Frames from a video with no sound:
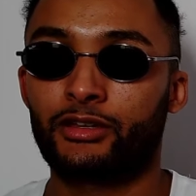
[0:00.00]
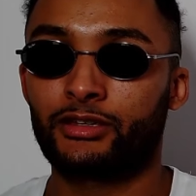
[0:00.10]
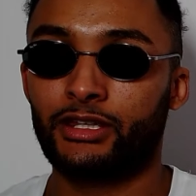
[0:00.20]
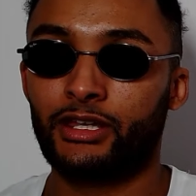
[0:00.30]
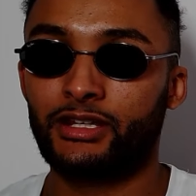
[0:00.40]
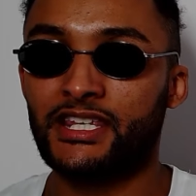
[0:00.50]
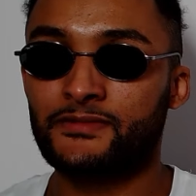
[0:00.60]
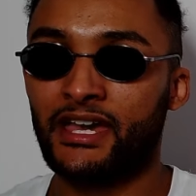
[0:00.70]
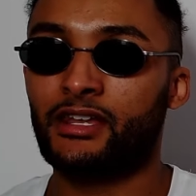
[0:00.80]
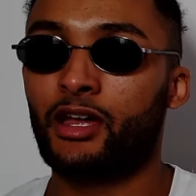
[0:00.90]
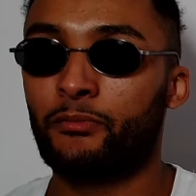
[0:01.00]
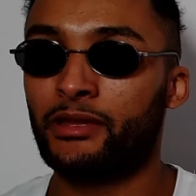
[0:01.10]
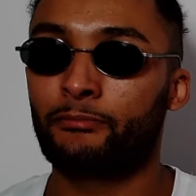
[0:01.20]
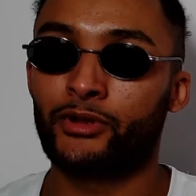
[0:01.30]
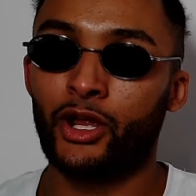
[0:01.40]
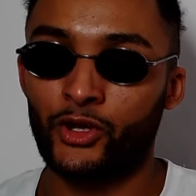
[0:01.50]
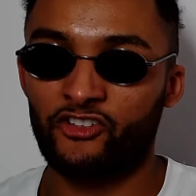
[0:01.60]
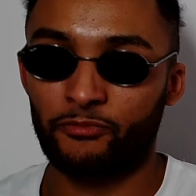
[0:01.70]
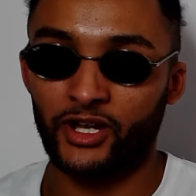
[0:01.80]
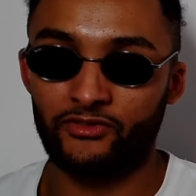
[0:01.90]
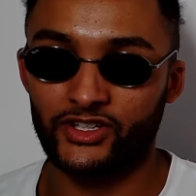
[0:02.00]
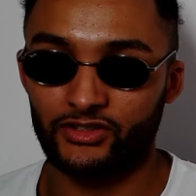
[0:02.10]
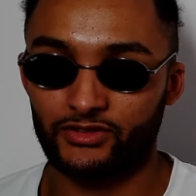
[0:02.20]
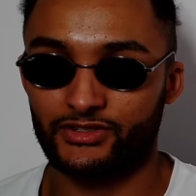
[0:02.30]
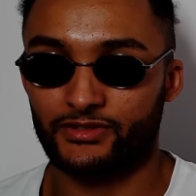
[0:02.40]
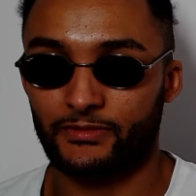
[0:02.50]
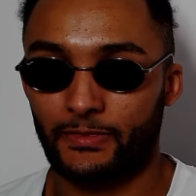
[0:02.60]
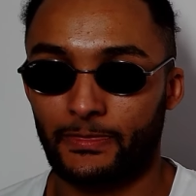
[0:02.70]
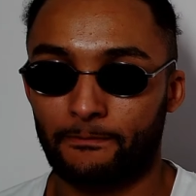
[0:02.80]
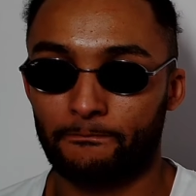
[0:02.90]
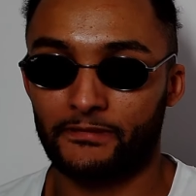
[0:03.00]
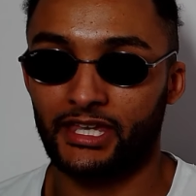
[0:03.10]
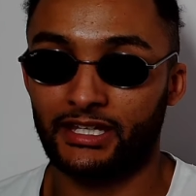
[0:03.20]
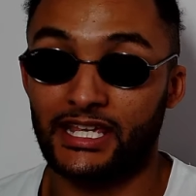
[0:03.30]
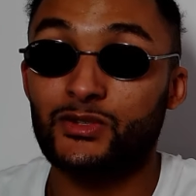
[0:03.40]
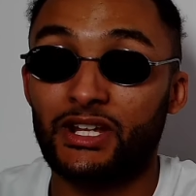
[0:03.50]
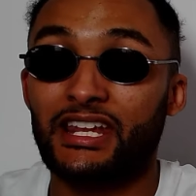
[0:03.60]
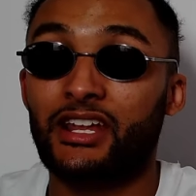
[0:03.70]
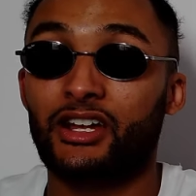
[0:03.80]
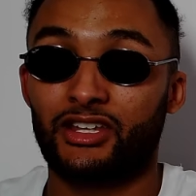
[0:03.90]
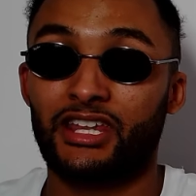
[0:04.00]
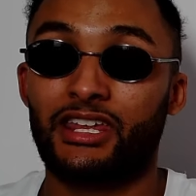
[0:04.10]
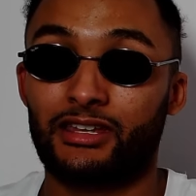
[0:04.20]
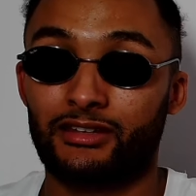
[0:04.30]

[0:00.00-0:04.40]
Yeah, these men like being blown off by other dudes. Yeah, that's what they like to hear.